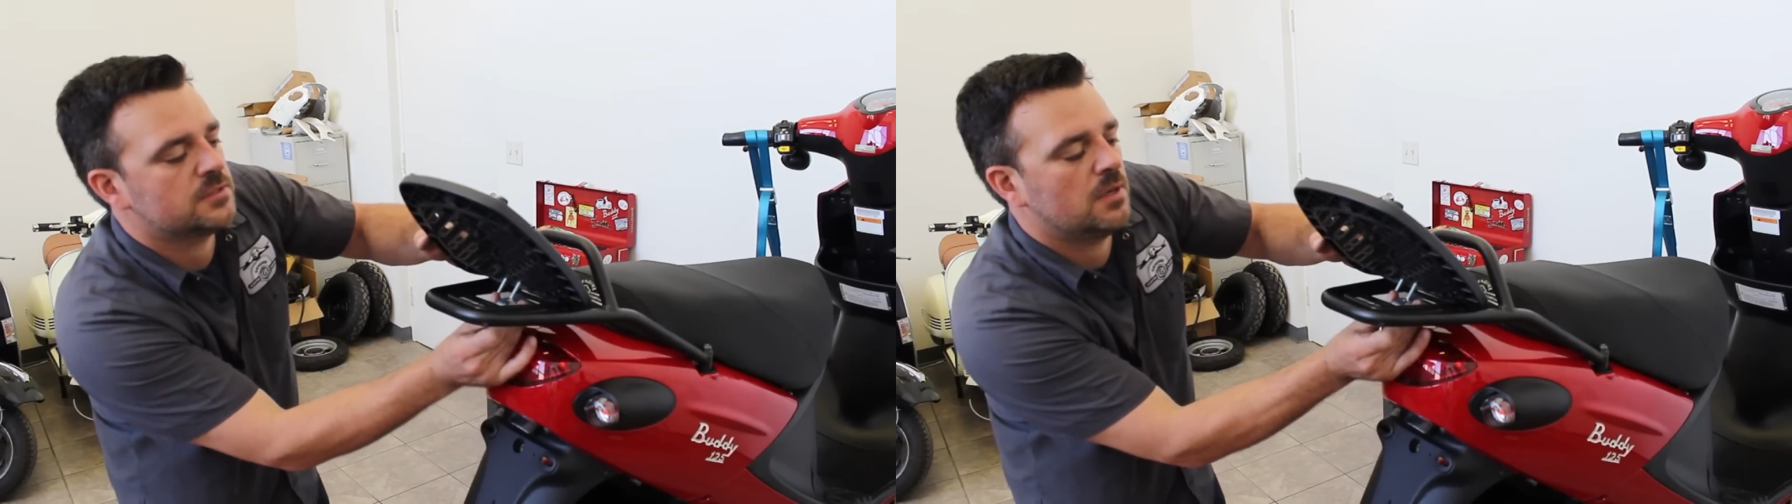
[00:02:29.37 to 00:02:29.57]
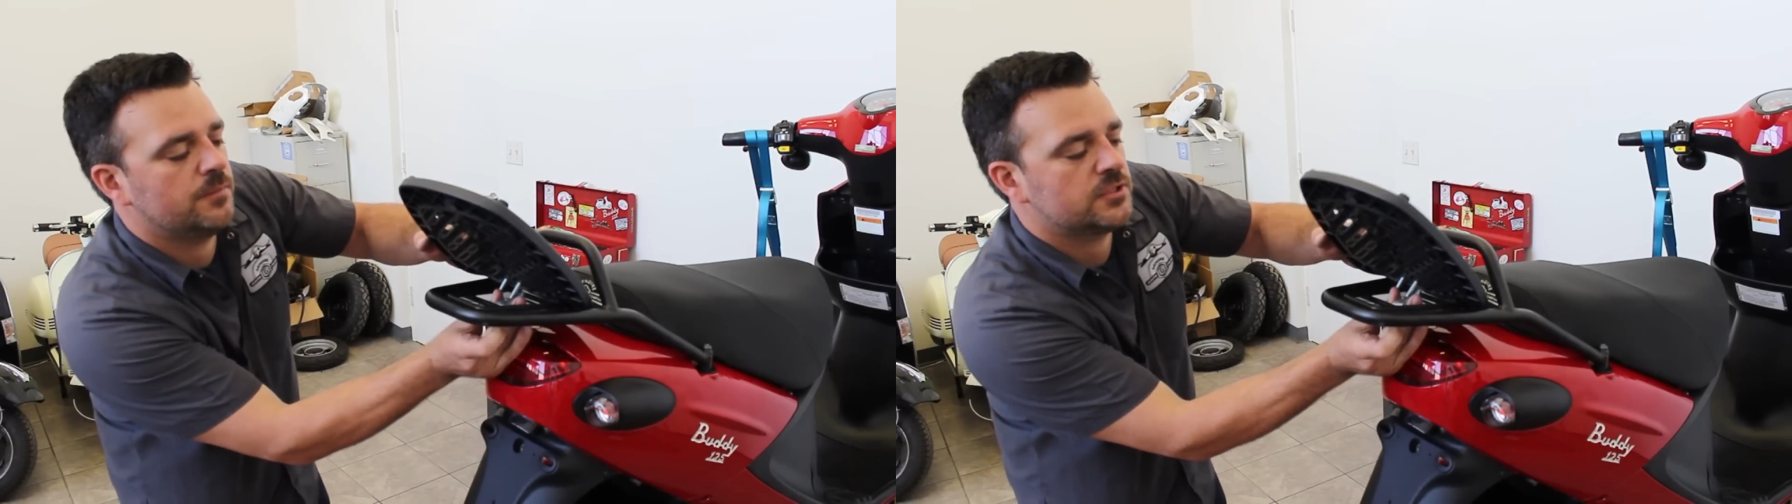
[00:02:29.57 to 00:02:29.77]

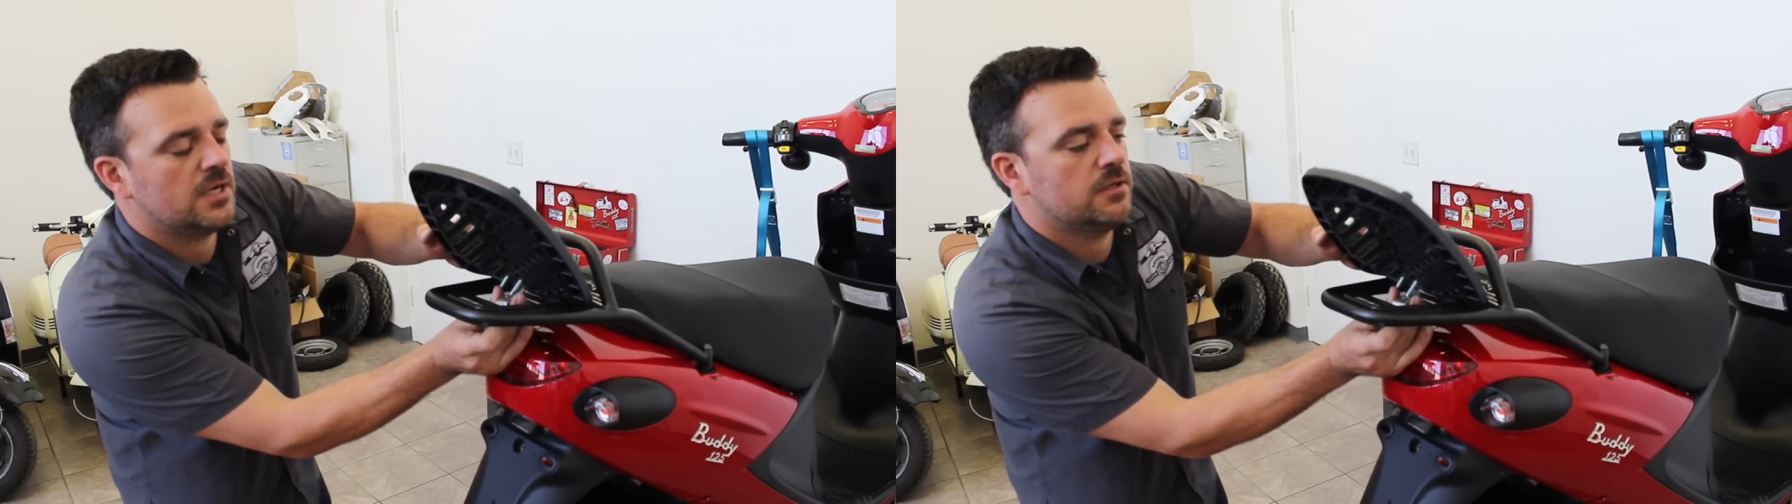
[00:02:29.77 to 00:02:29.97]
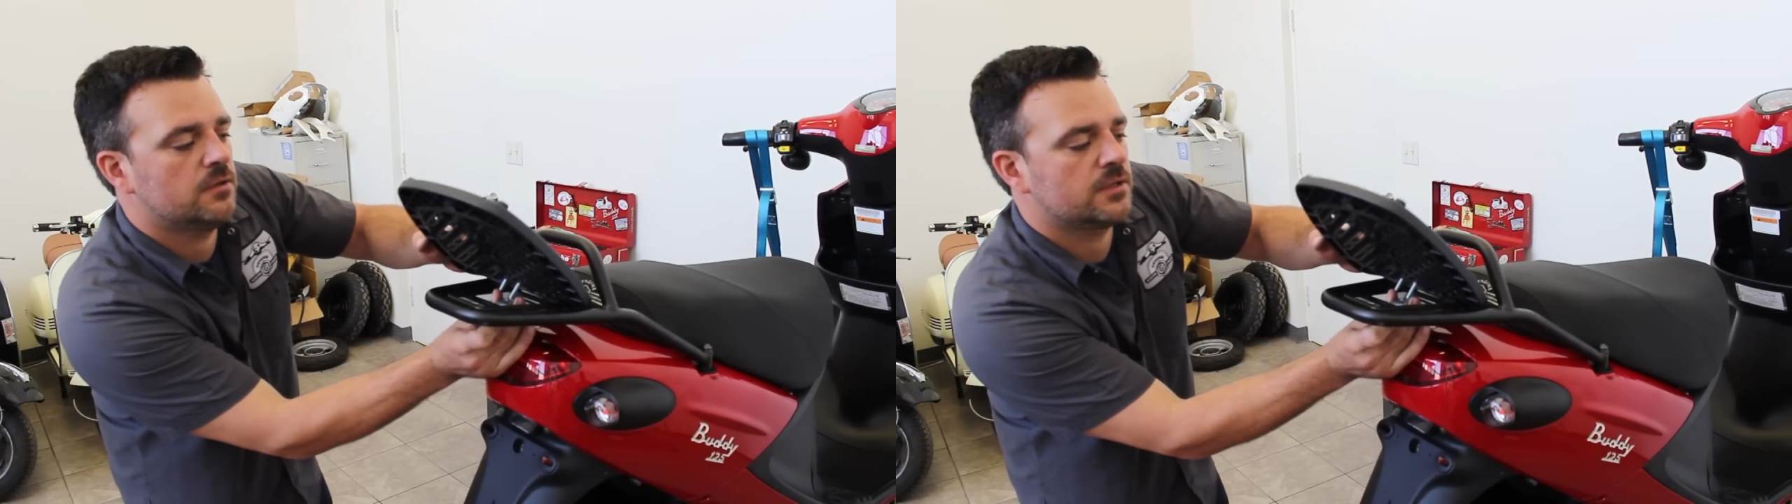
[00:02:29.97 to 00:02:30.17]
So I'm
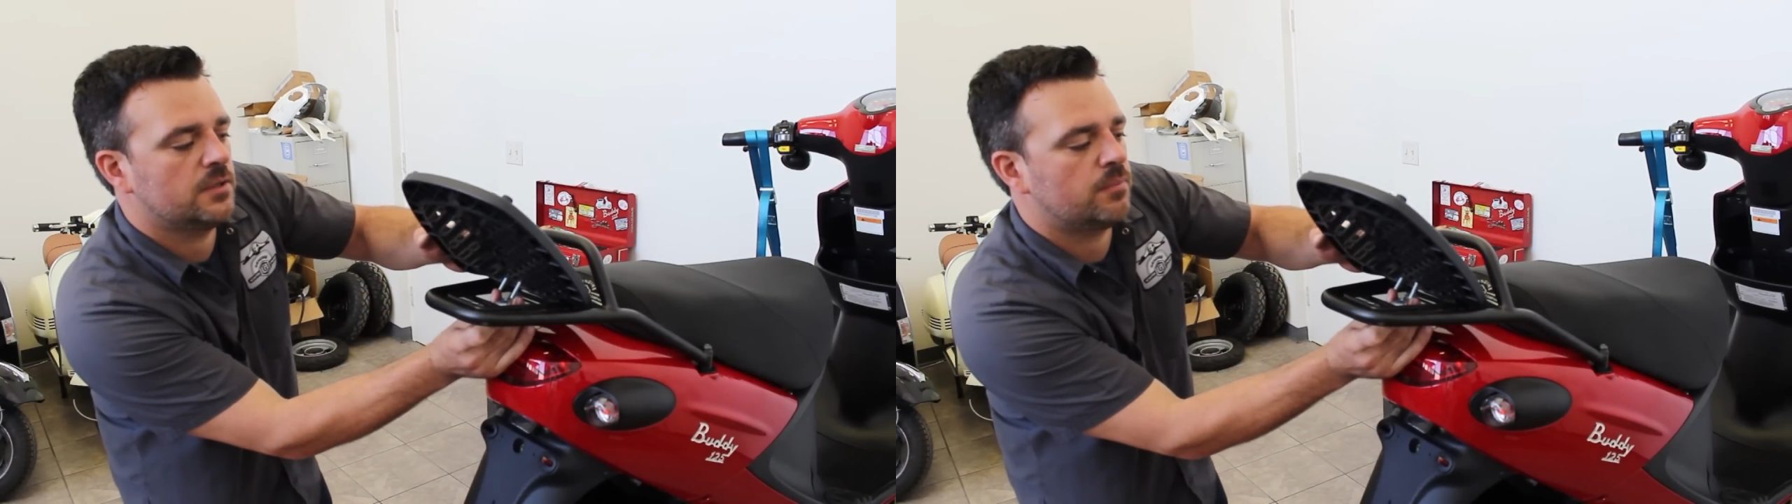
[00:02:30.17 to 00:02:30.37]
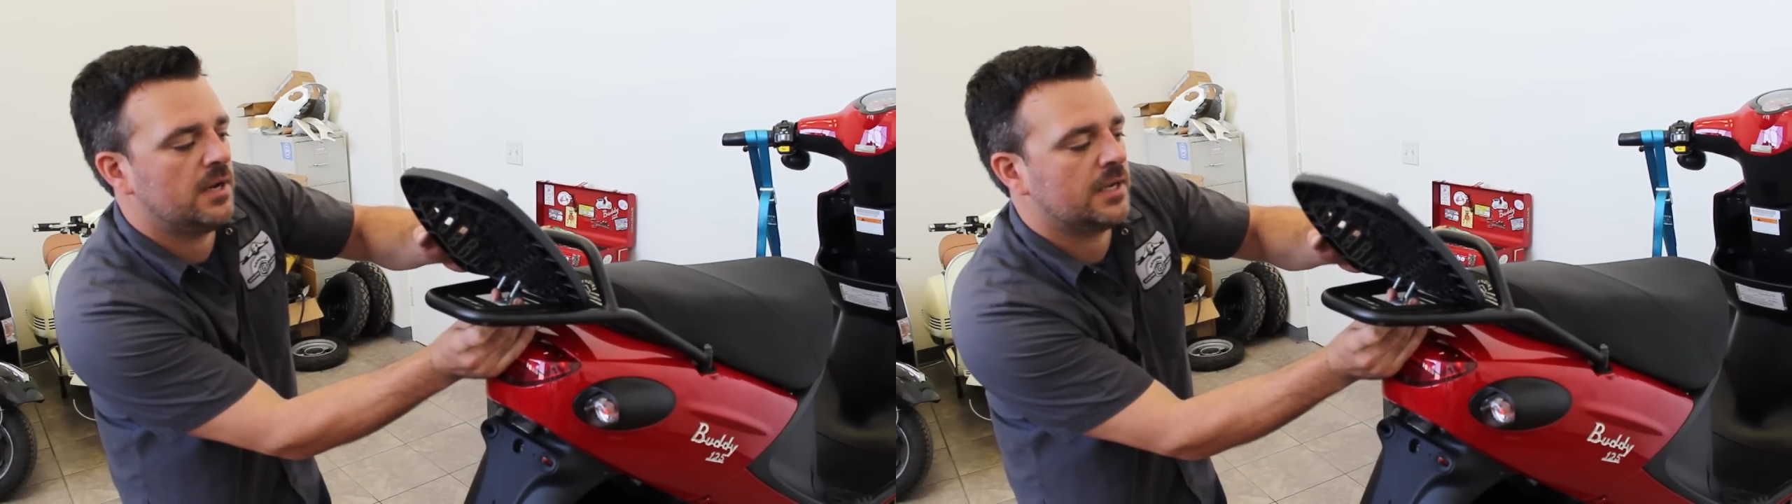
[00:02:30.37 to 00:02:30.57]
trying to hook the
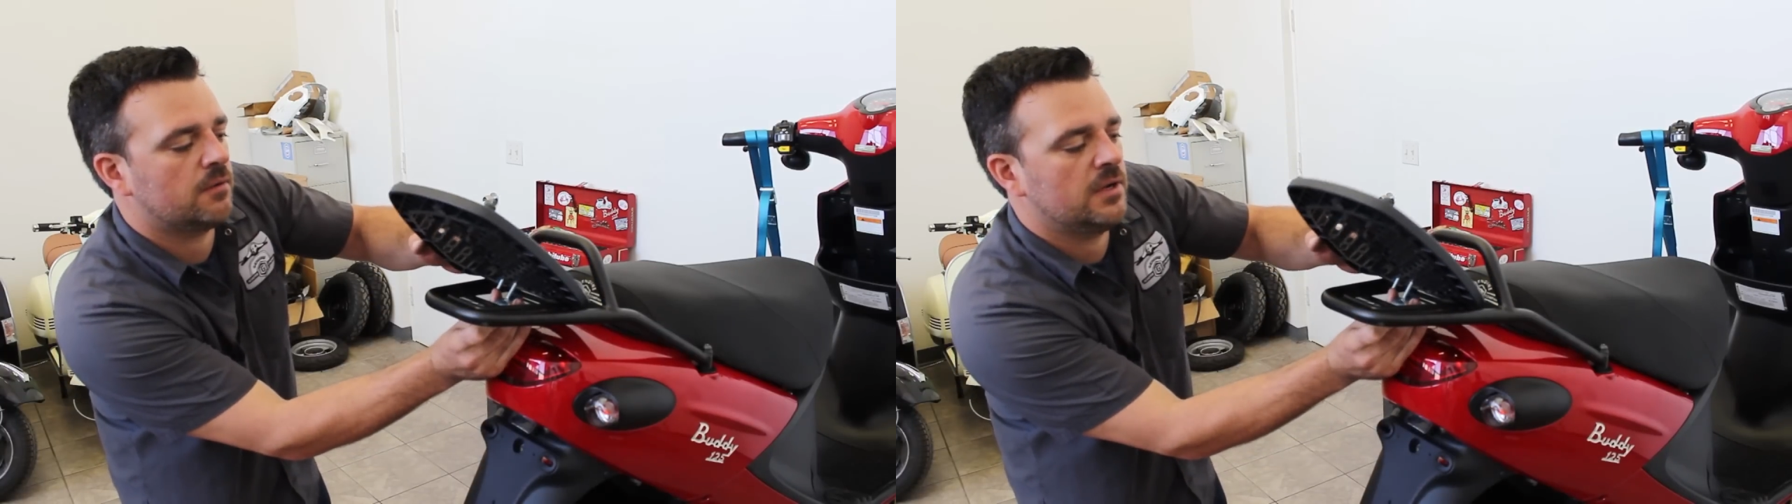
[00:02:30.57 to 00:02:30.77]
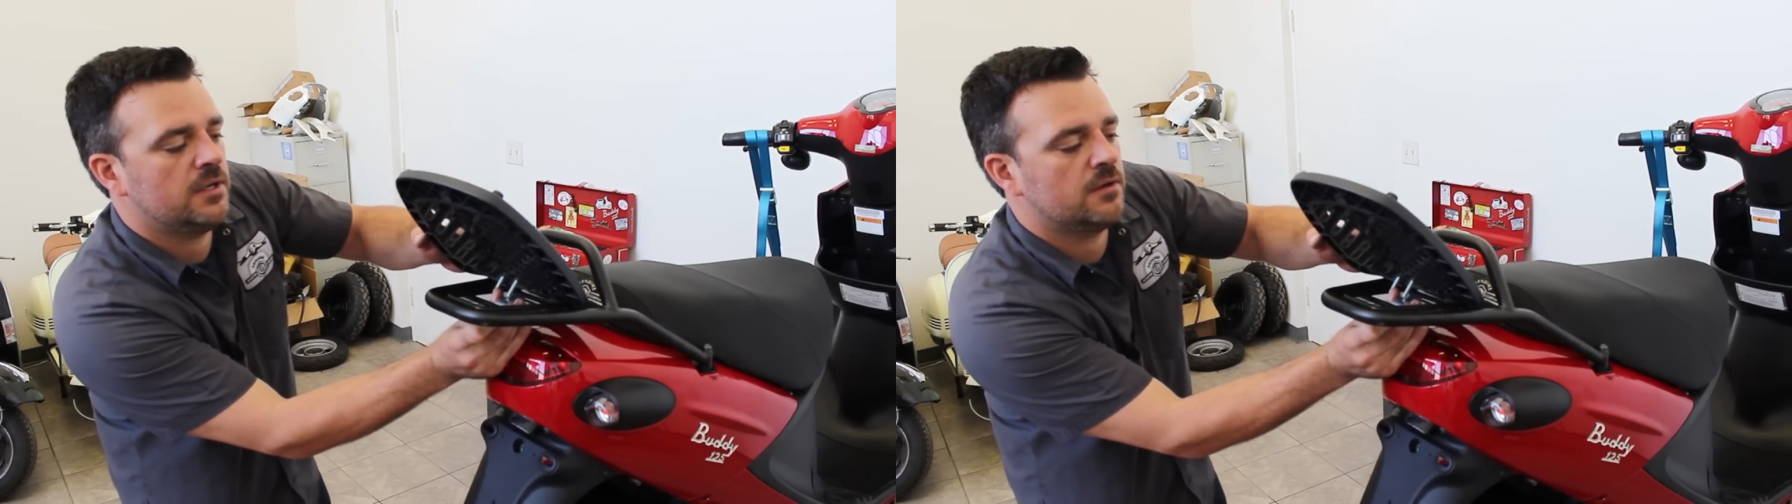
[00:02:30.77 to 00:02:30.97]
bracket
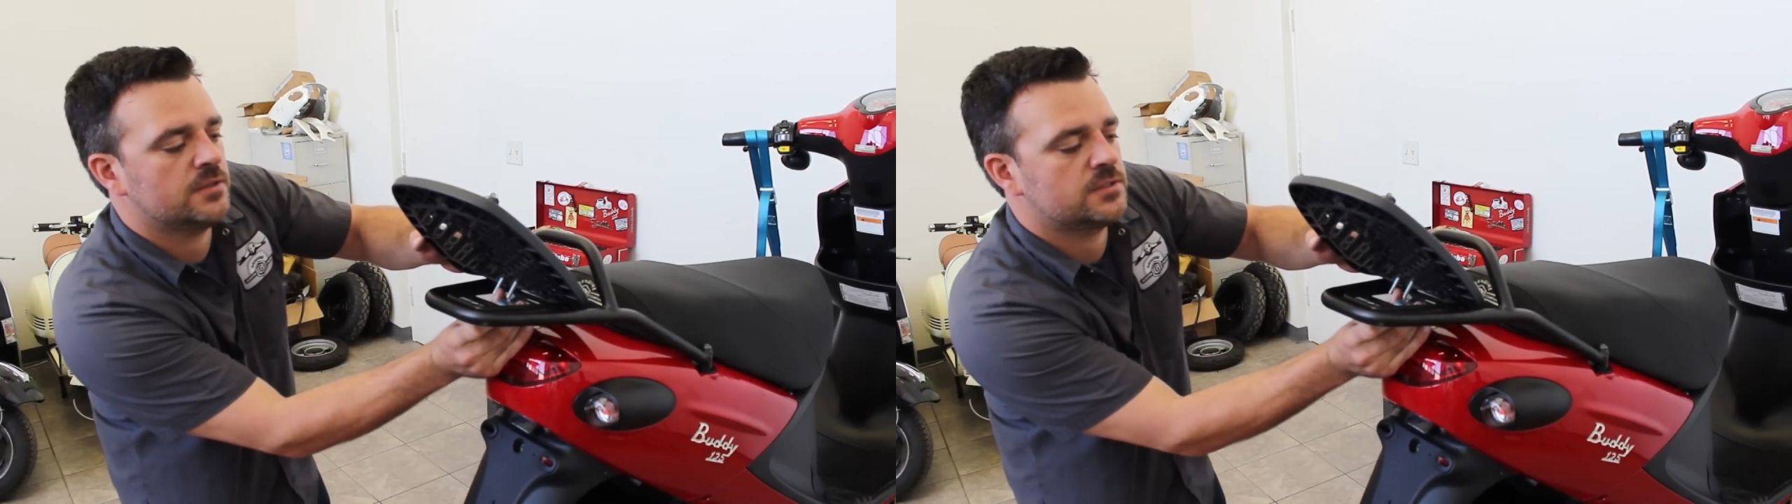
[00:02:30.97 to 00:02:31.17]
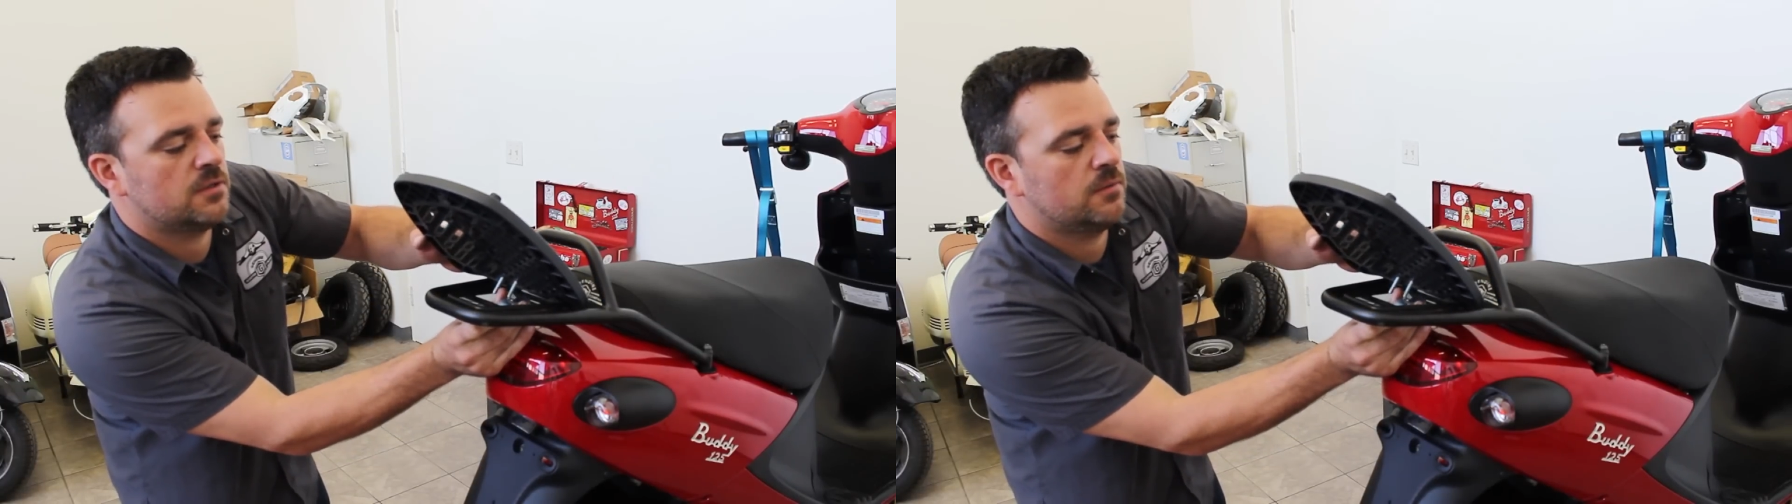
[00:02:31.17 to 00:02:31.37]
right here
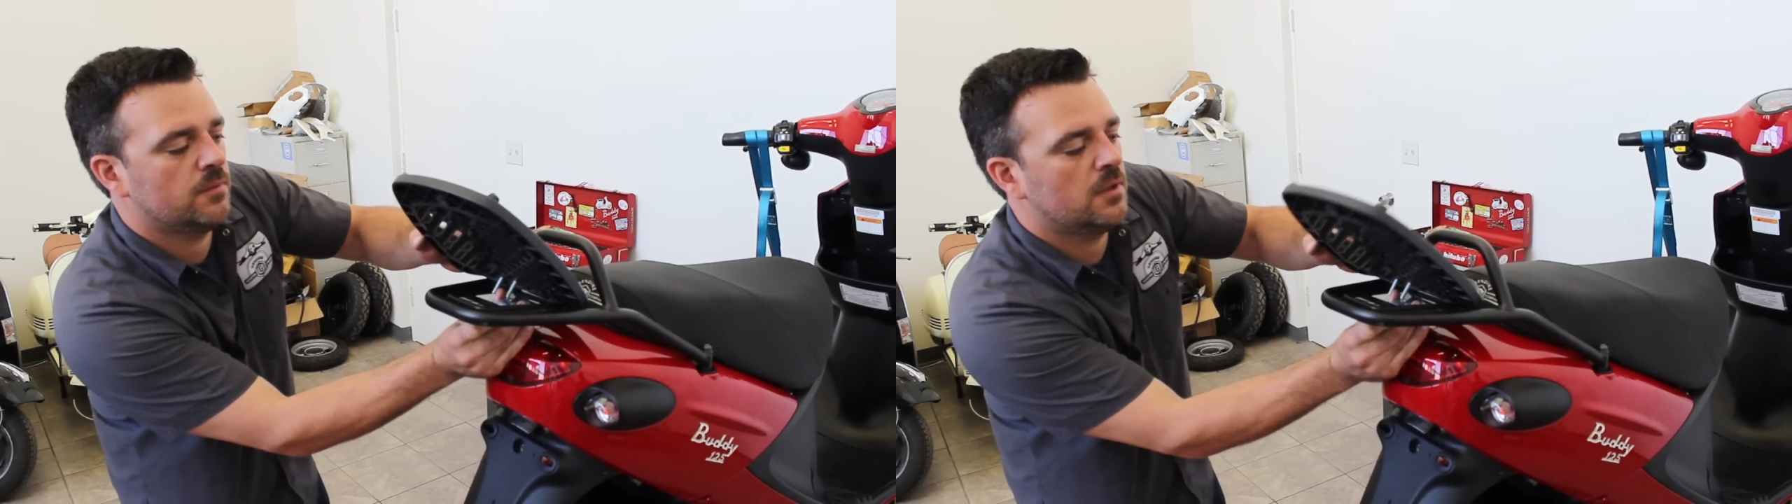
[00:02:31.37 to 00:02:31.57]
as so.